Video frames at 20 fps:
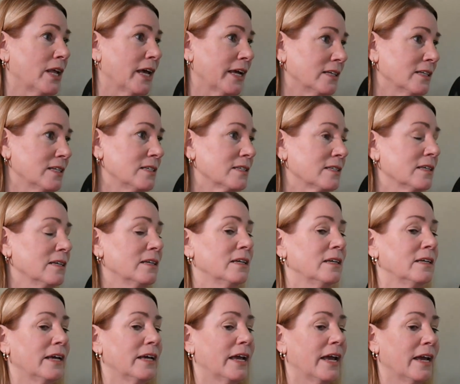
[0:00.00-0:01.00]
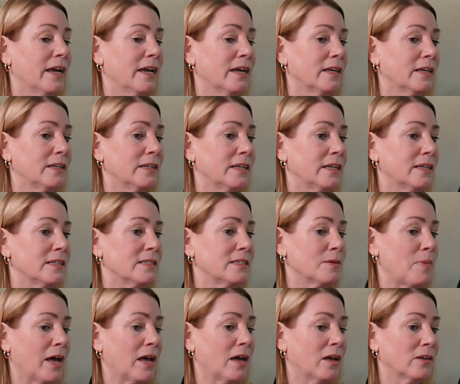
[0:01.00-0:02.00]
likeness, and it's
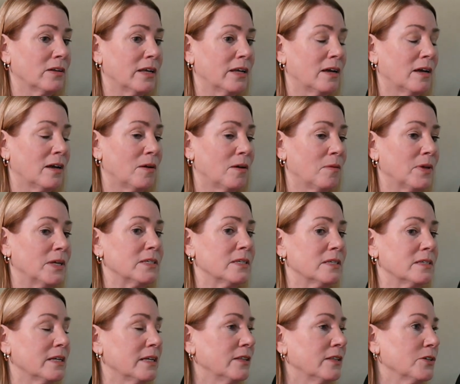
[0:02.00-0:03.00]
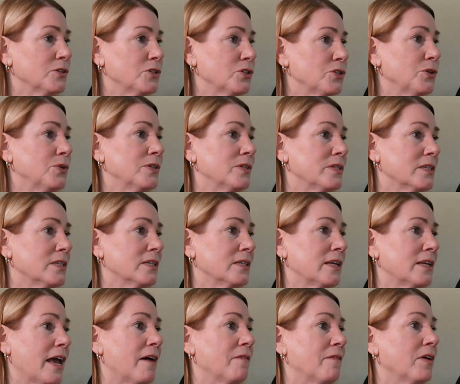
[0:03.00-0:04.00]
about assisting the students
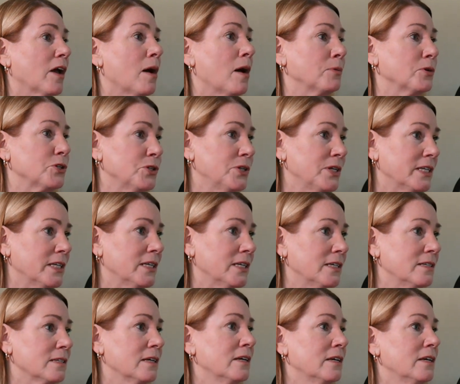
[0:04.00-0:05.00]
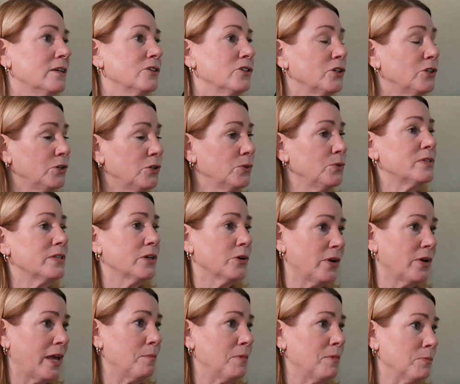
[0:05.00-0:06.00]
in having opportunities to use their
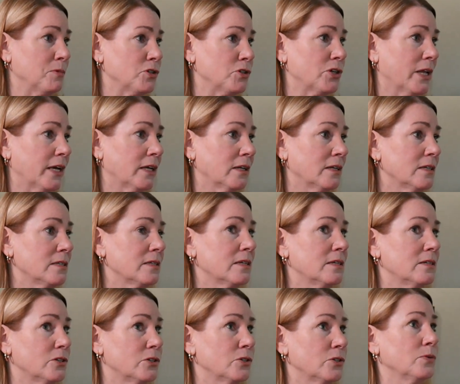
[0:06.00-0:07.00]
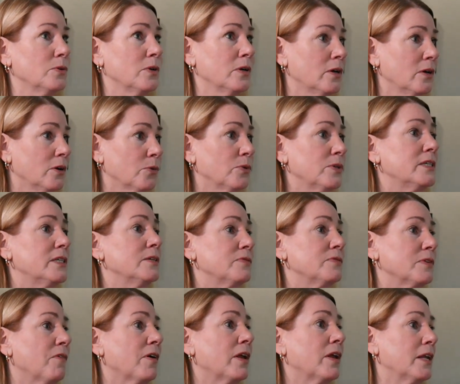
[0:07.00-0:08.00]
name, image, likeness, and to receive
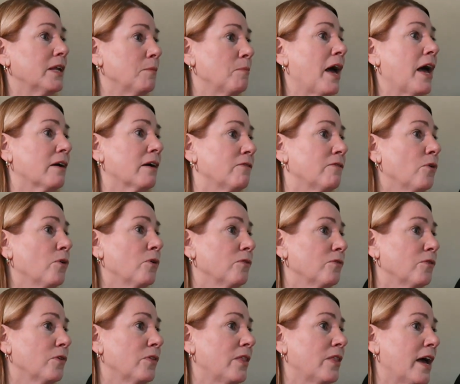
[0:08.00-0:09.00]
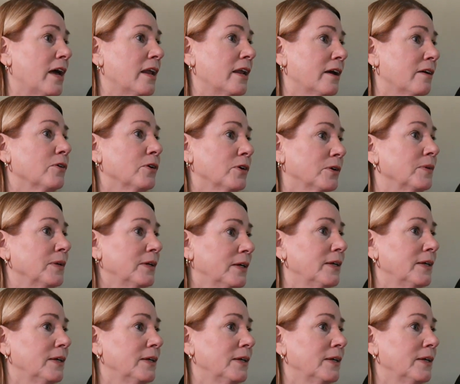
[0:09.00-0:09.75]
some funding back for that effort.